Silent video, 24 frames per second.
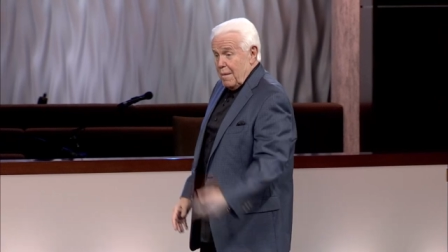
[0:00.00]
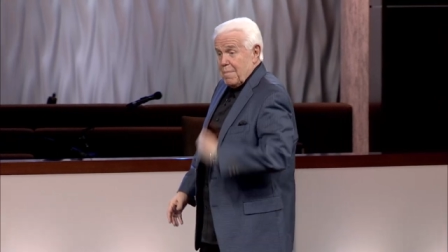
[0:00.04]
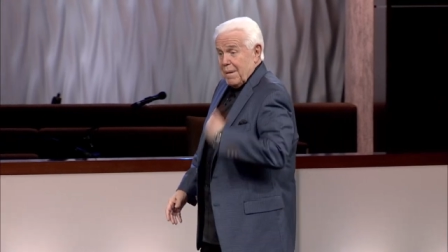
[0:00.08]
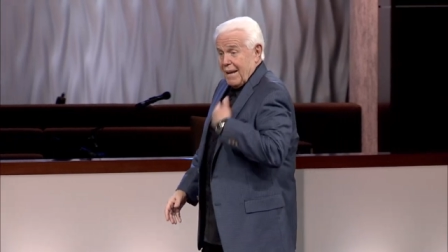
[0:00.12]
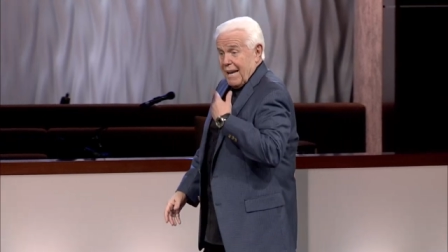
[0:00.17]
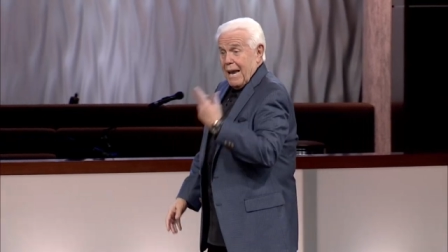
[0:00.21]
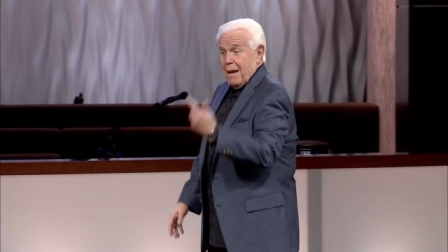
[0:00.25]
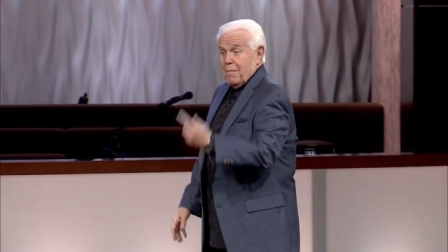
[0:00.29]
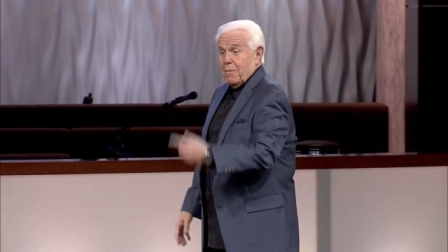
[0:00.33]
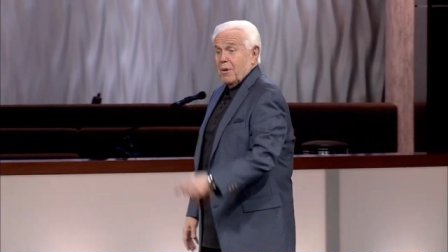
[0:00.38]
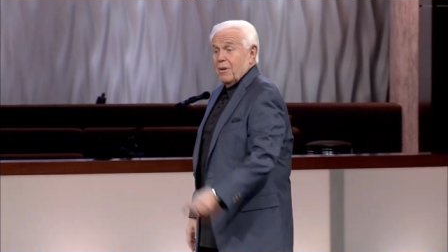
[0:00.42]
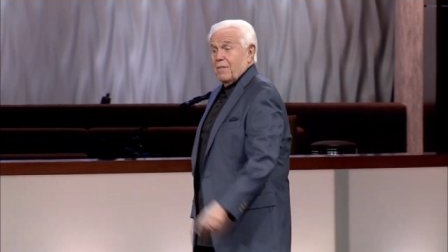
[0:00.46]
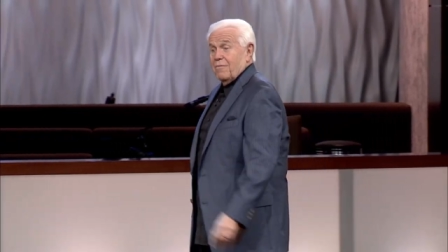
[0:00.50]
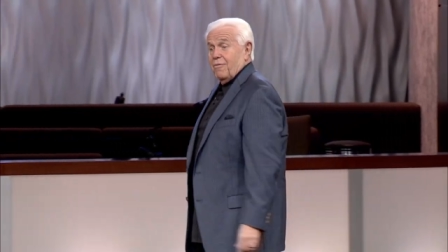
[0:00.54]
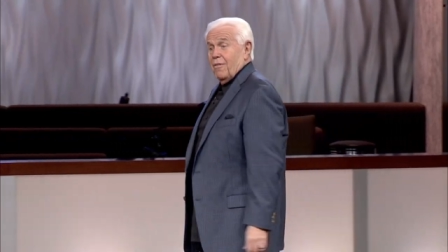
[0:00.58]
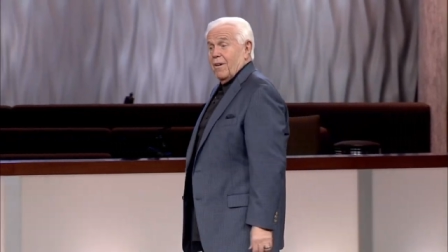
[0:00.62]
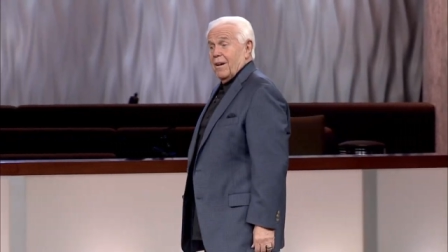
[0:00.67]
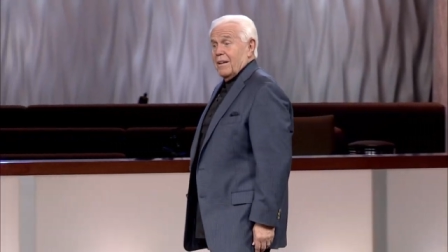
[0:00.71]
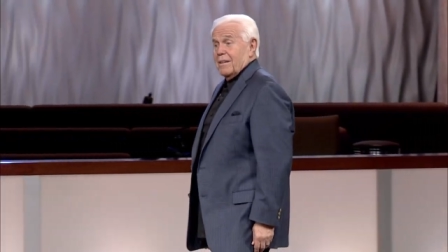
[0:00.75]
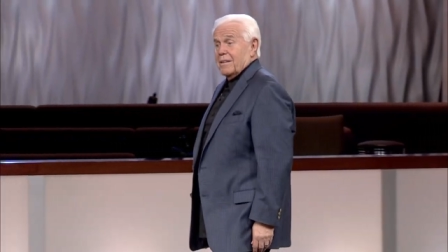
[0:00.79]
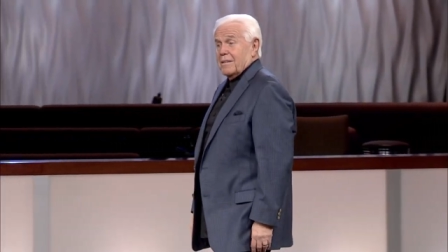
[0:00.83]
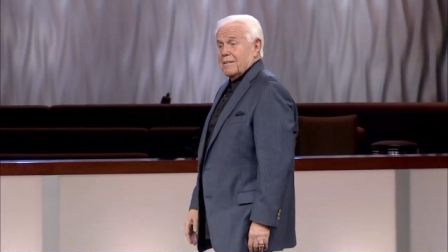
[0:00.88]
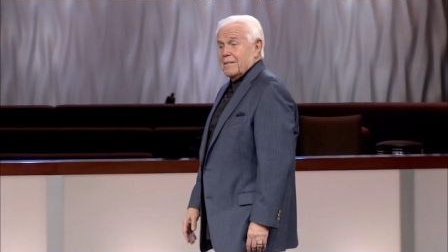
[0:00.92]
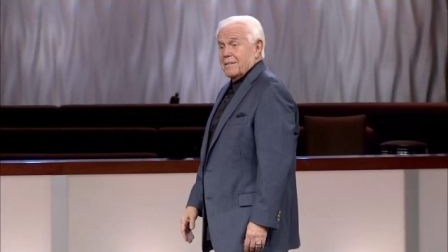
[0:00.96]
became good
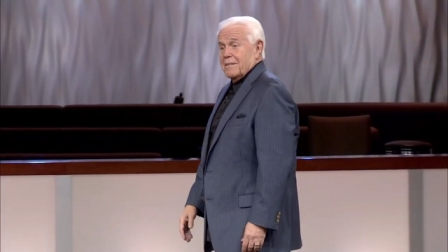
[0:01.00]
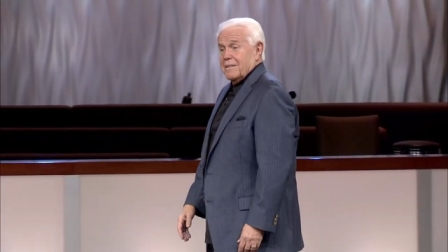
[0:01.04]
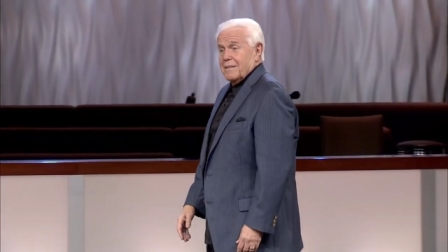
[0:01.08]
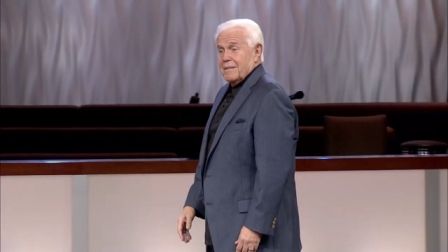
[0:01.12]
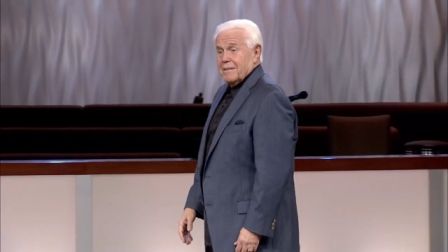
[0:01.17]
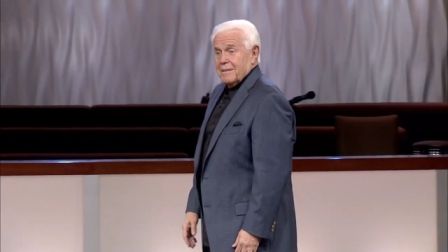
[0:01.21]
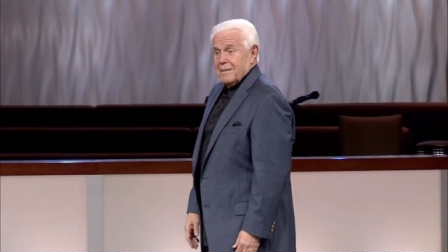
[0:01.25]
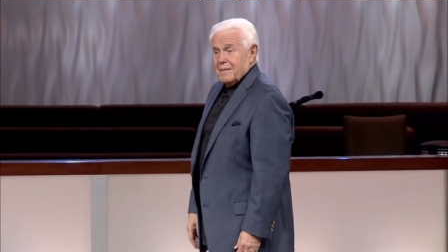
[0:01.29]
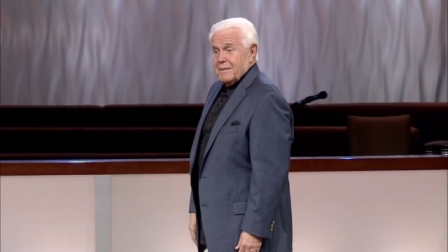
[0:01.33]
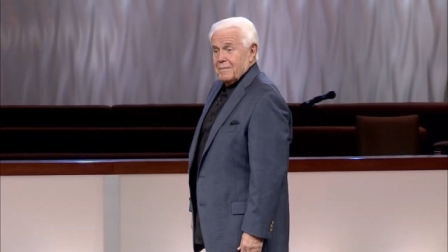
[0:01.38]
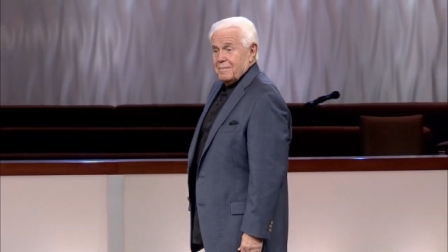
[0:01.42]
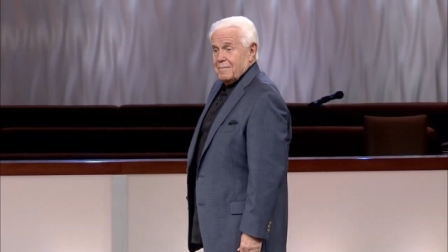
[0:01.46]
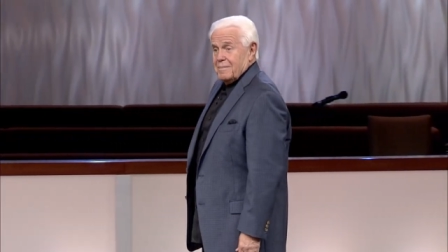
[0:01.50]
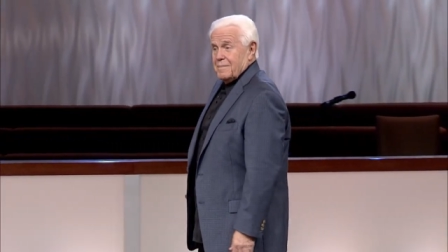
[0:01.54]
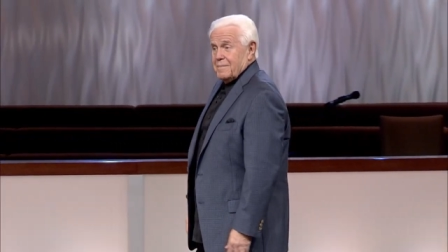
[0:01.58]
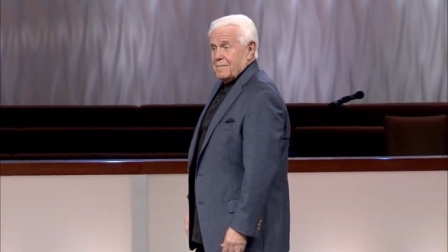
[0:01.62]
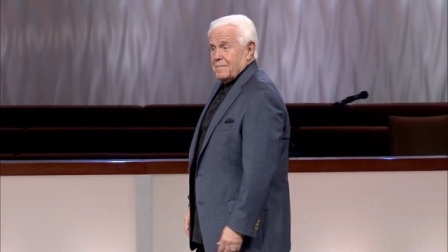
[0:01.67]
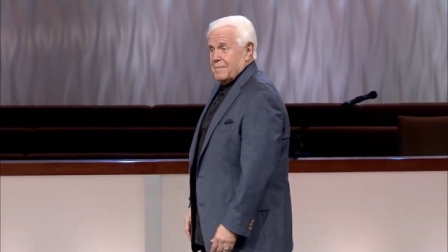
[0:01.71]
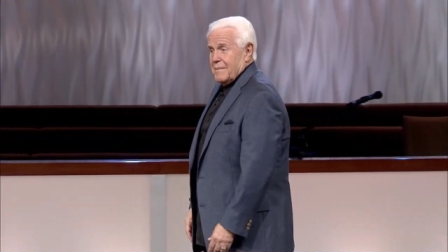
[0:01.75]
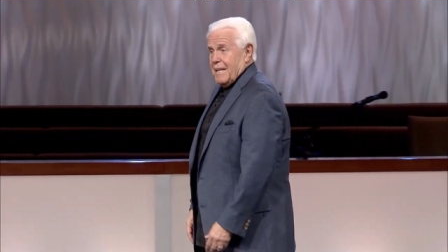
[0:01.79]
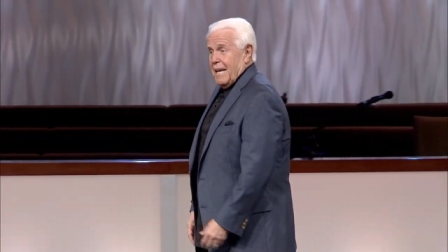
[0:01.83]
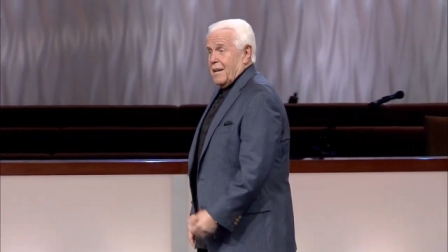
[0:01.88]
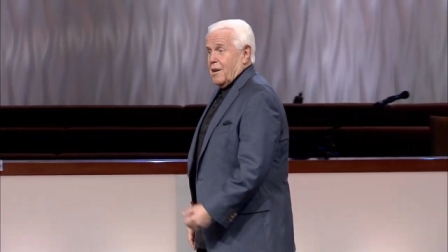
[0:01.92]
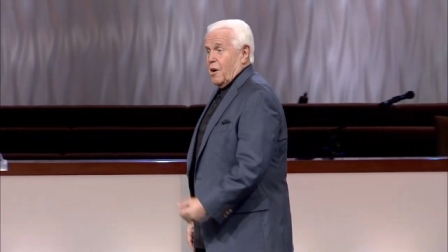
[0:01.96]
friends.
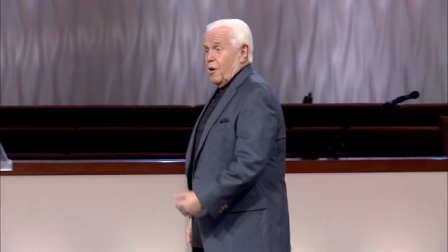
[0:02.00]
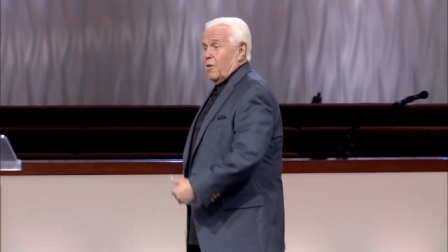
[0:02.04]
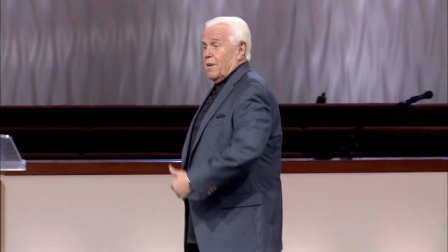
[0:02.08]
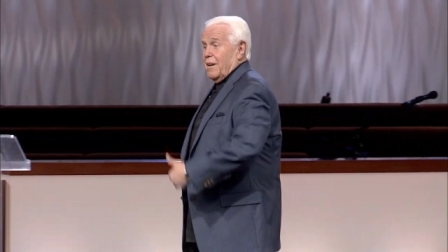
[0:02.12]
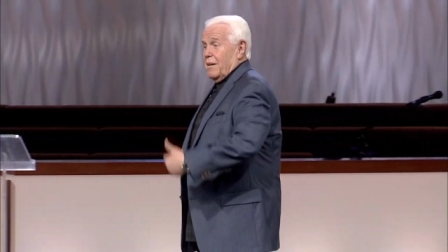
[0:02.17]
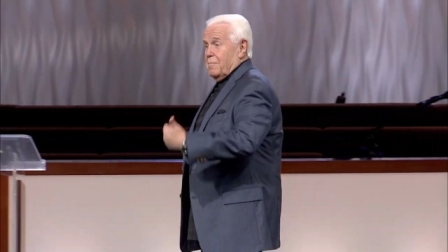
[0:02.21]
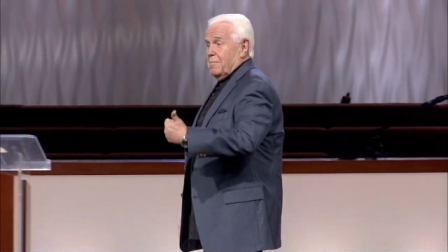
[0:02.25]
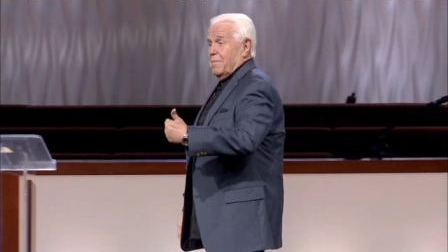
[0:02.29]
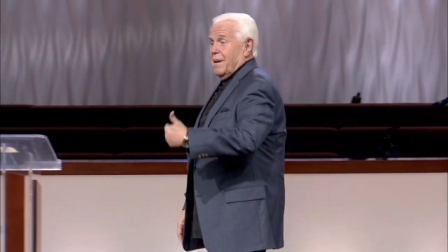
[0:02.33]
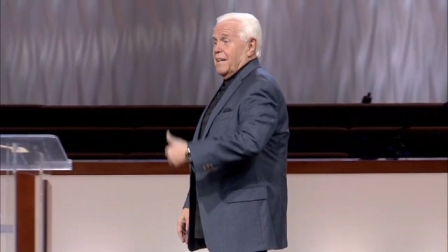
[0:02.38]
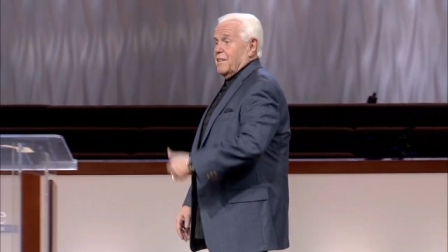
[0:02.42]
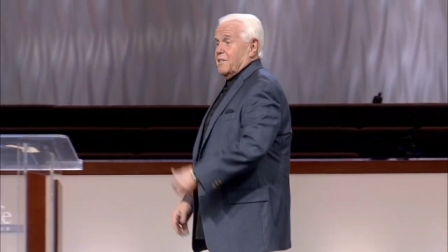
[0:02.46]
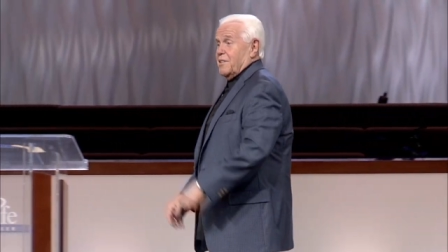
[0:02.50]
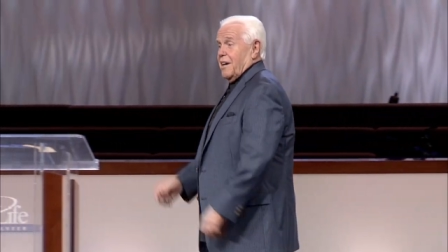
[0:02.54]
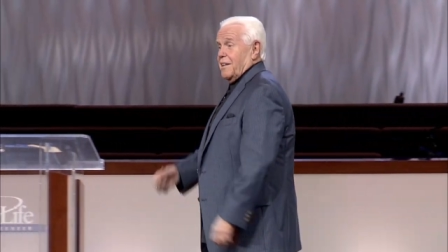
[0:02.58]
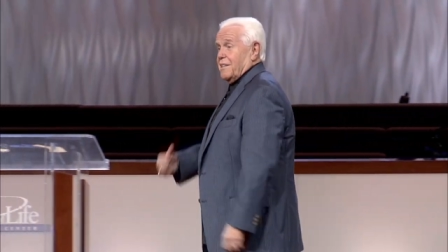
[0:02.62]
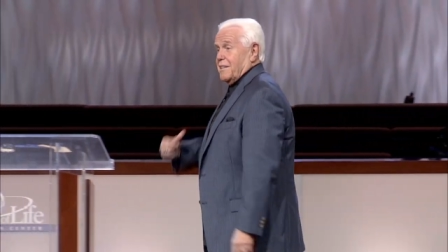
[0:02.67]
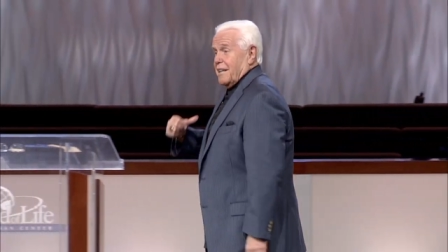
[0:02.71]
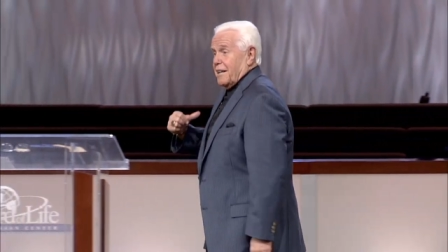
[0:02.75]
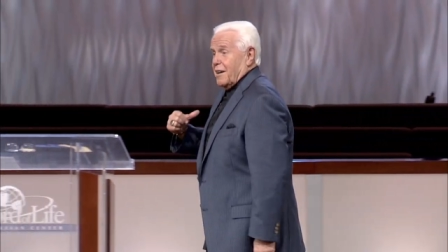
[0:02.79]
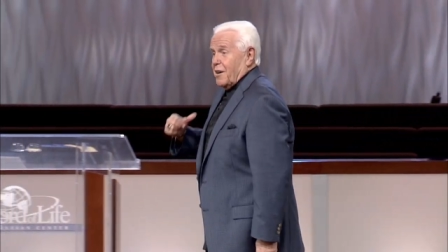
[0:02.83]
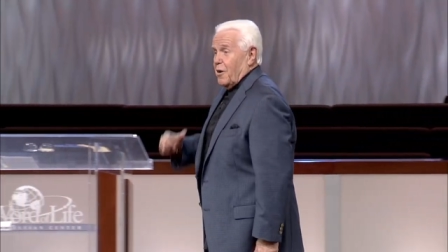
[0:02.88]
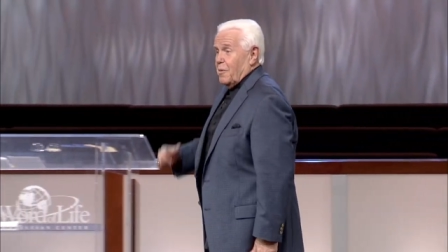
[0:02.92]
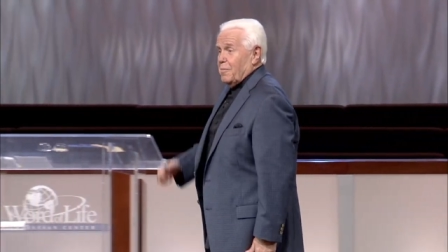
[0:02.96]
They called him Big Jesse.
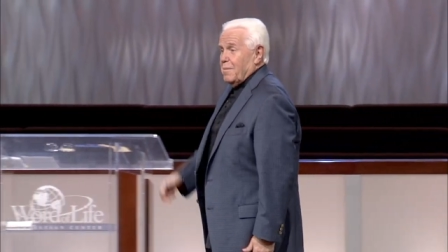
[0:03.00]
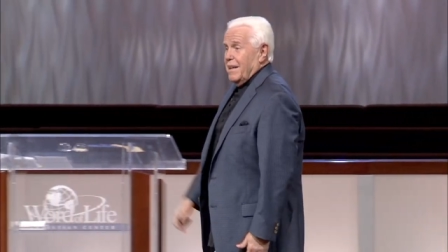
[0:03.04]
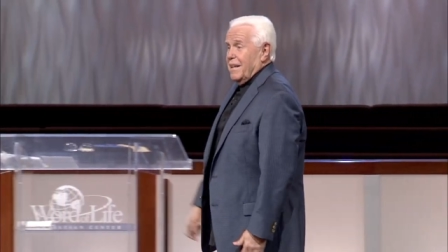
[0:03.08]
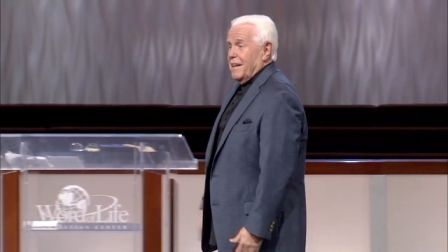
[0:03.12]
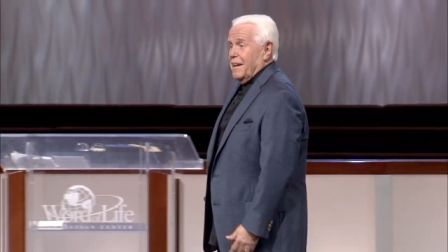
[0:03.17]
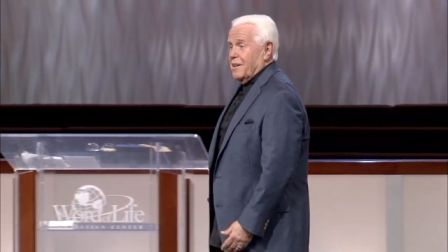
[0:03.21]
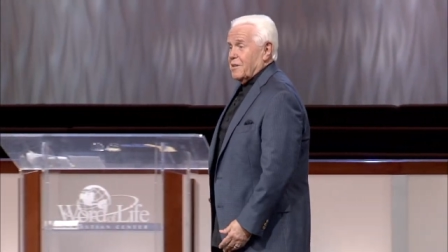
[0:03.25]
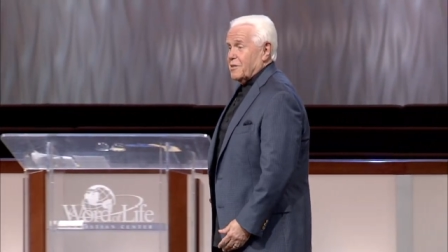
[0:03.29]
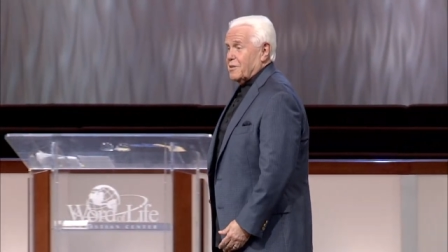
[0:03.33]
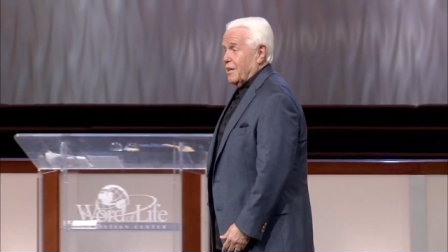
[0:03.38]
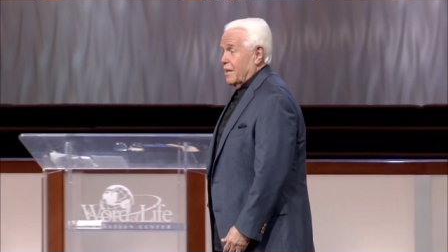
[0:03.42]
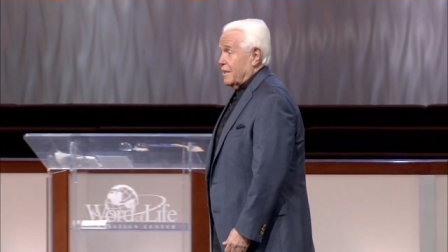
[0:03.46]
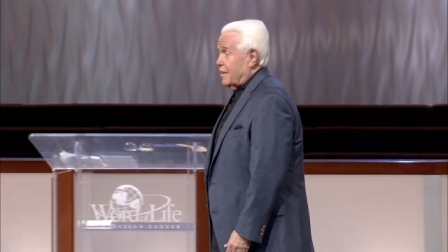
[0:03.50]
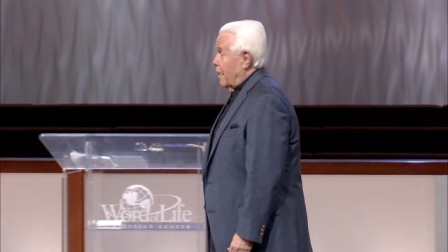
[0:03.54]
They called me Little Jesse.